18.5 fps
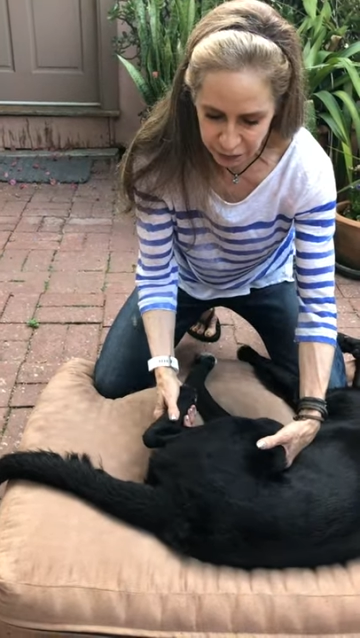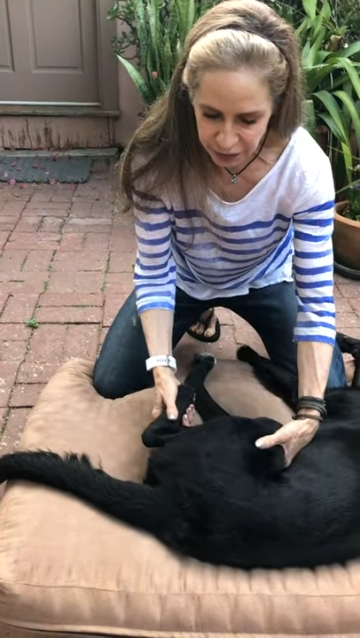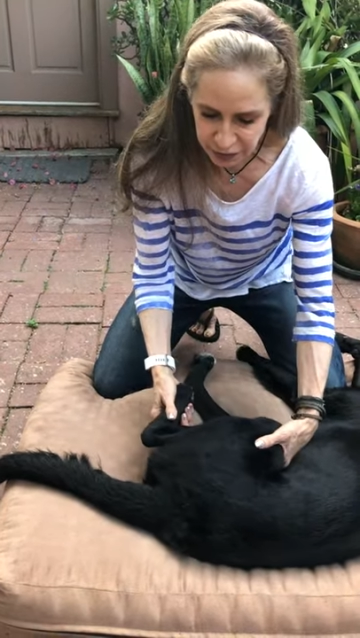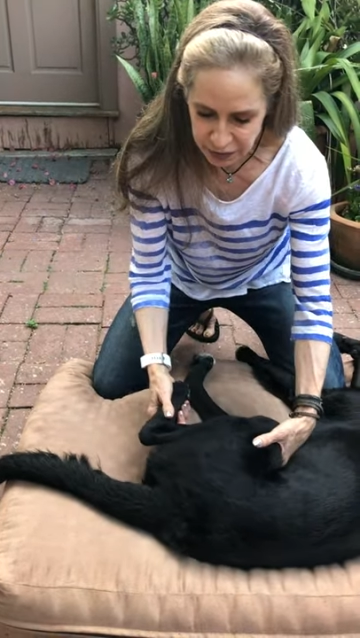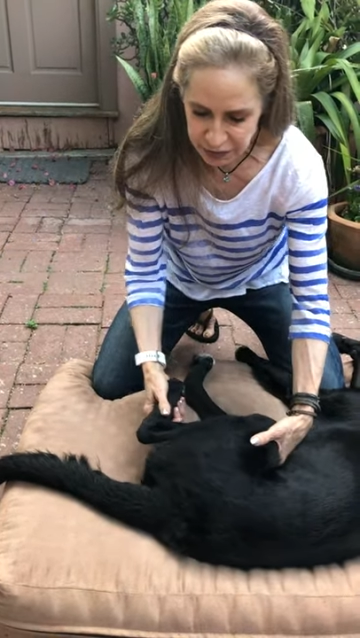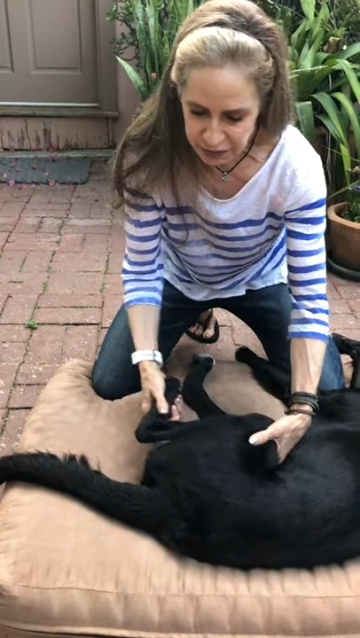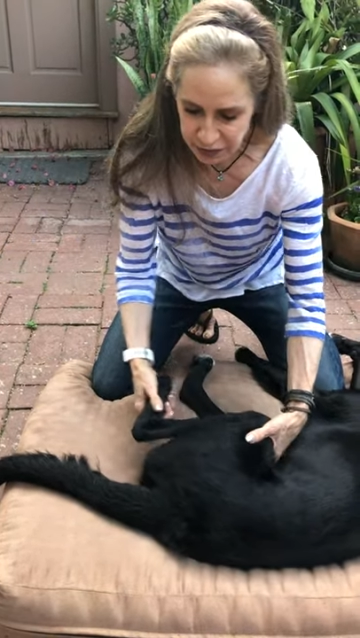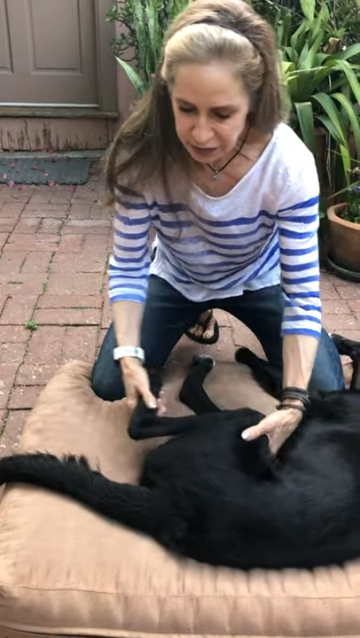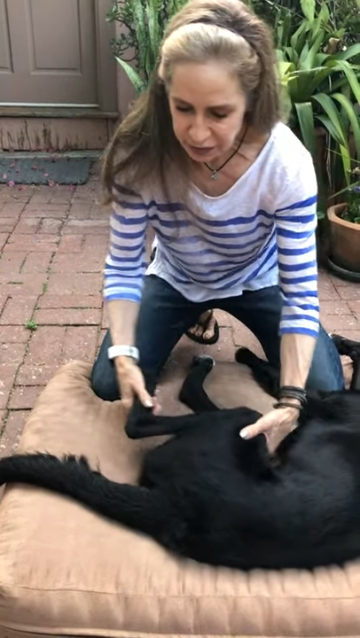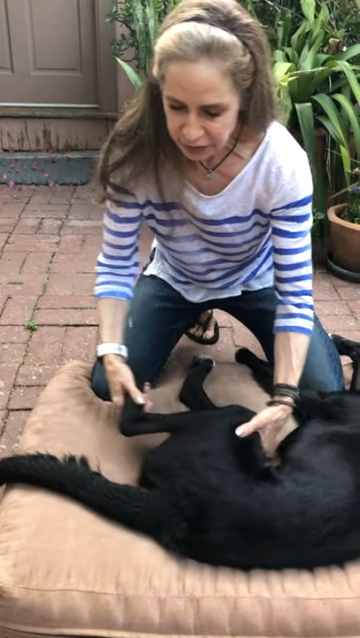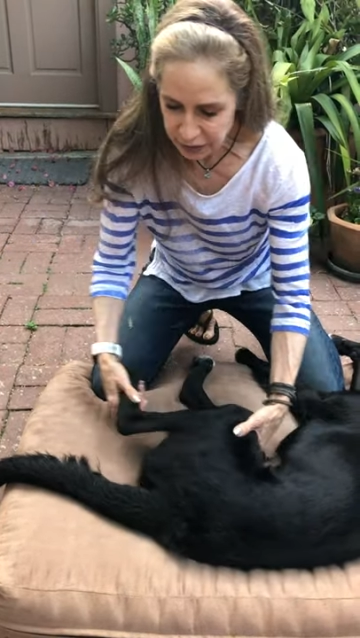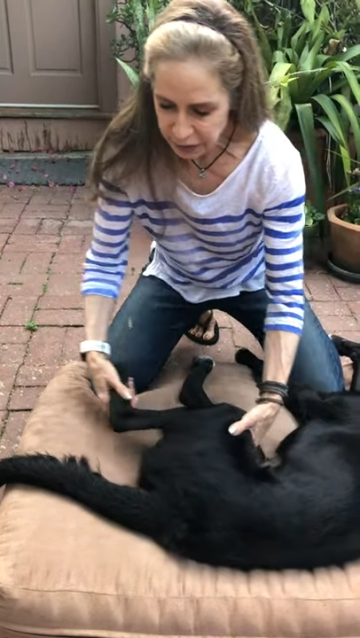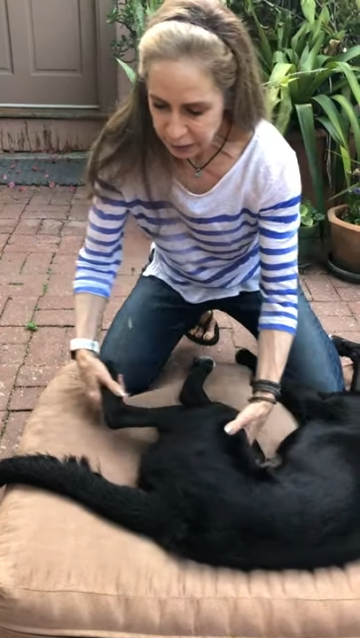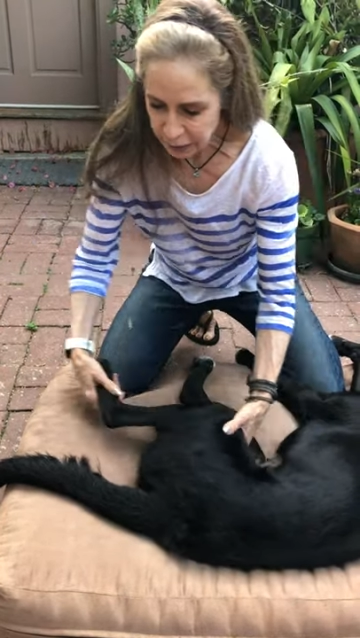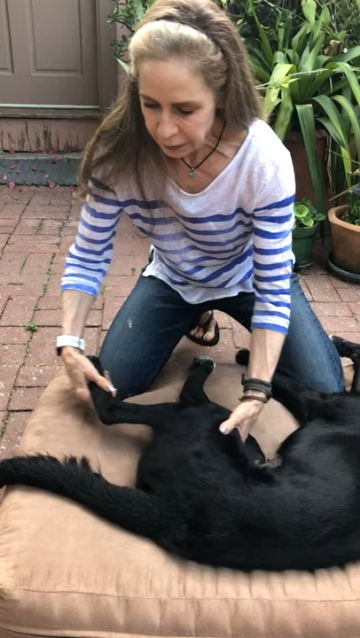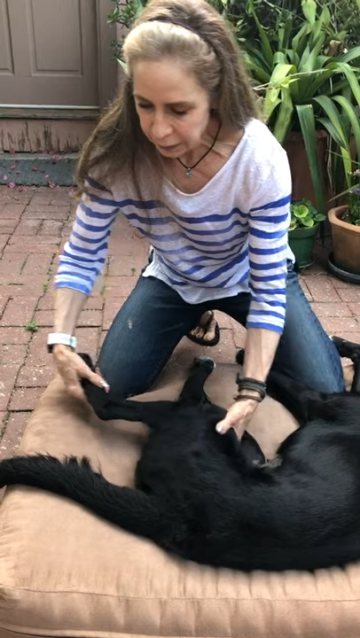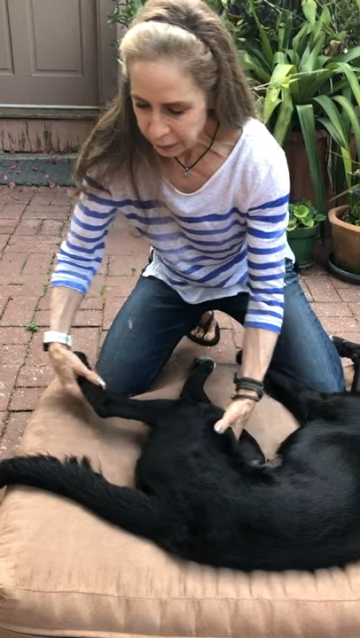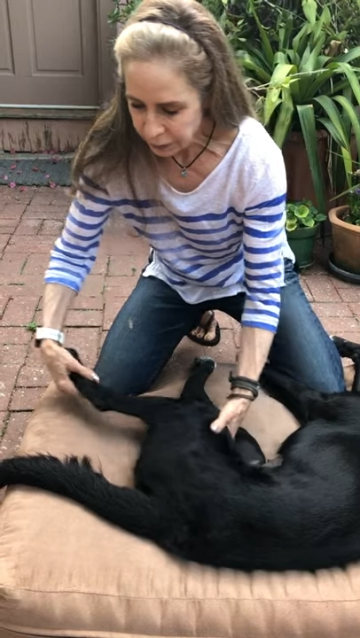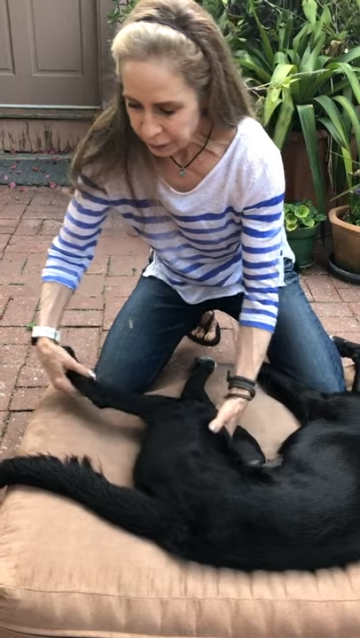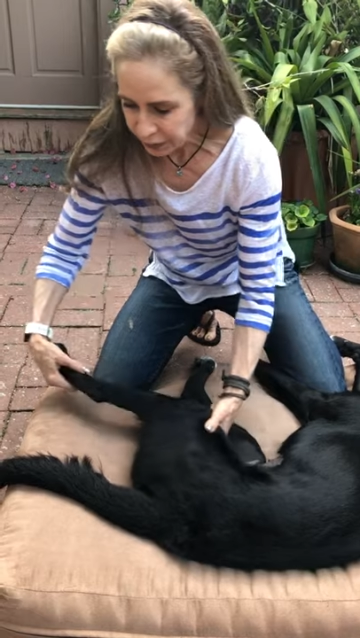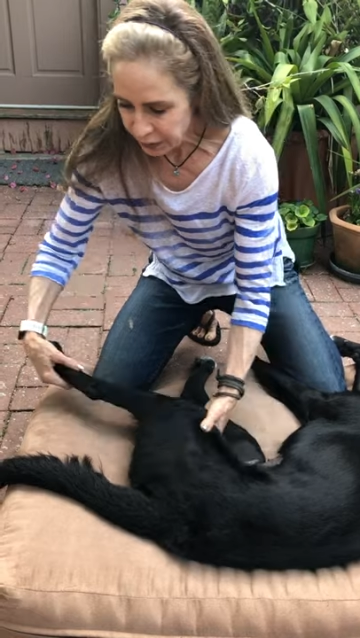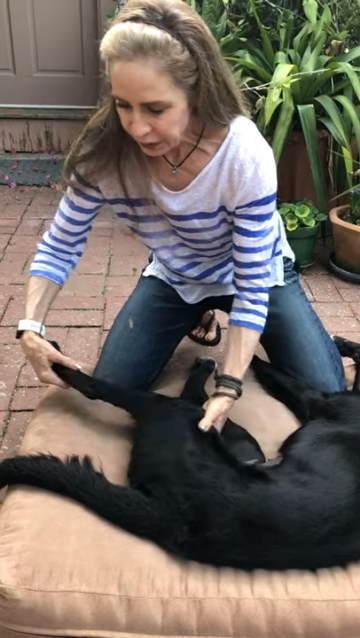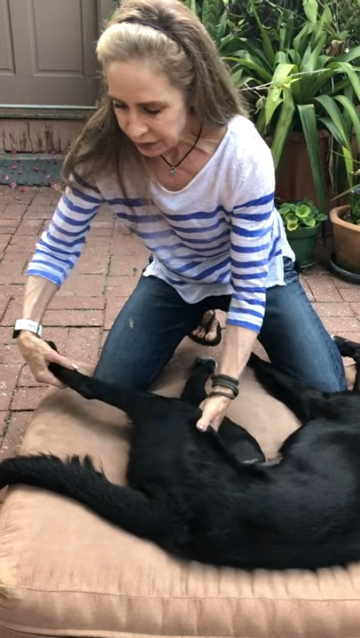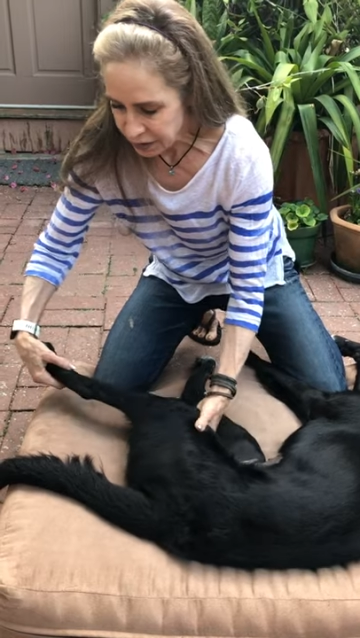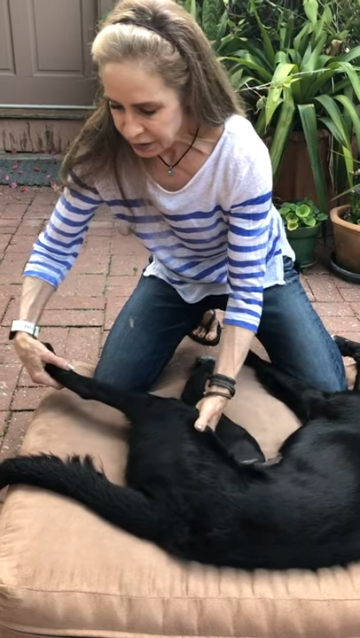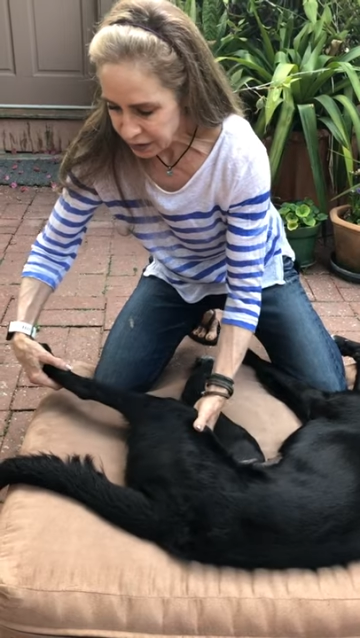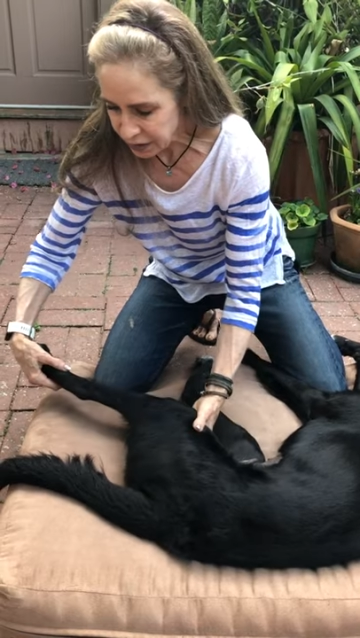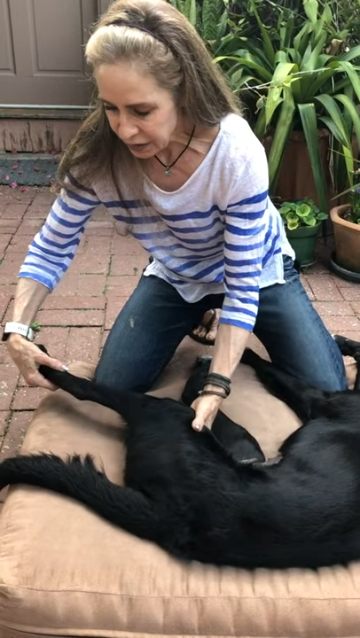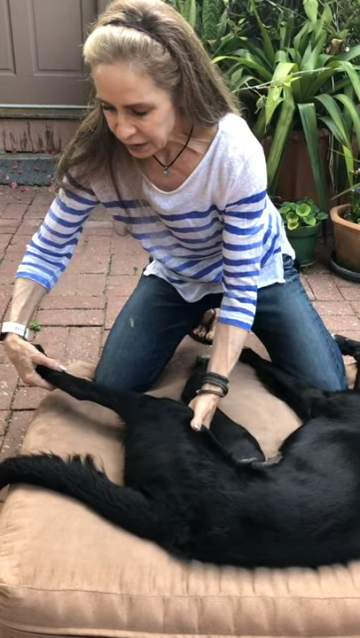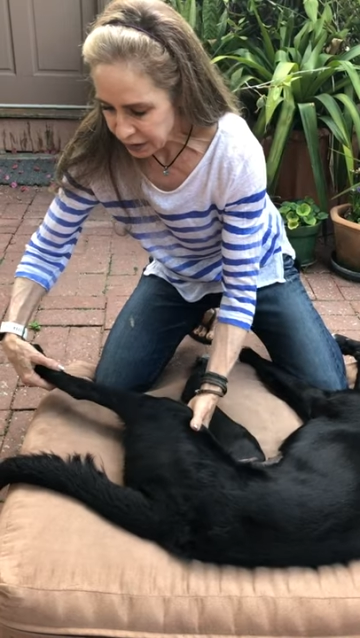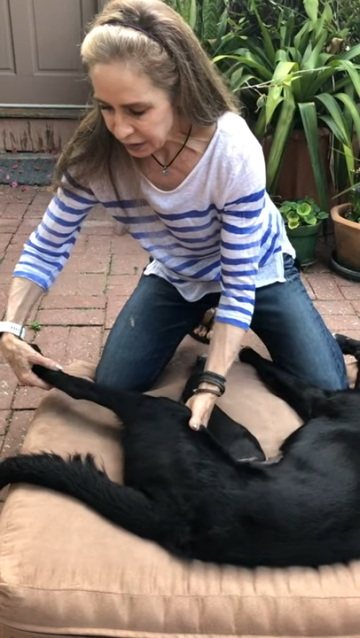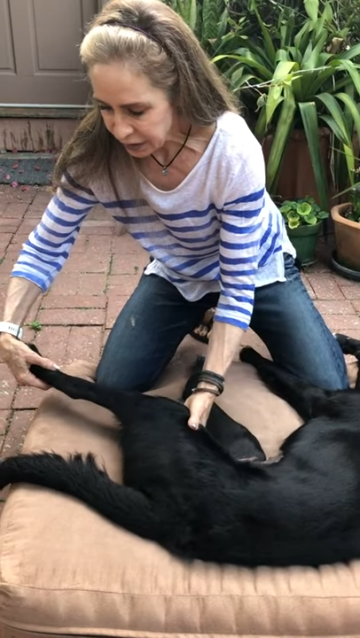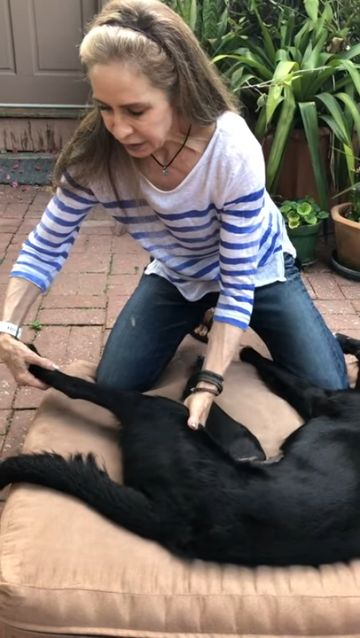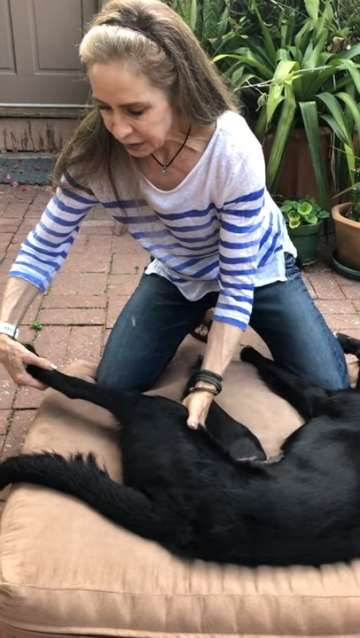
flex the knee, extend the